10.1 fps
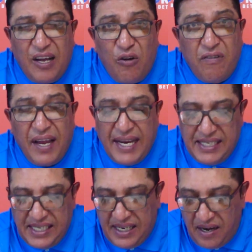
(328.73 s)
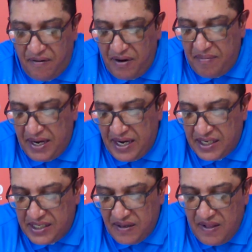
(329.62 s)
over 1,800
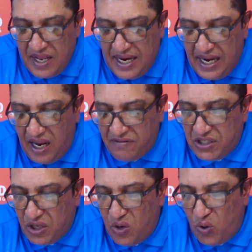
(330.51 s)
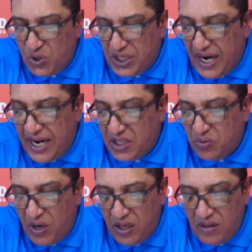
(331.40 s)
meters. He loves the course
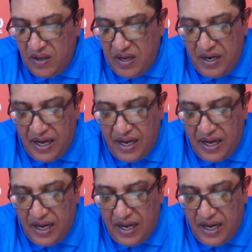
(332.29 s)
as well.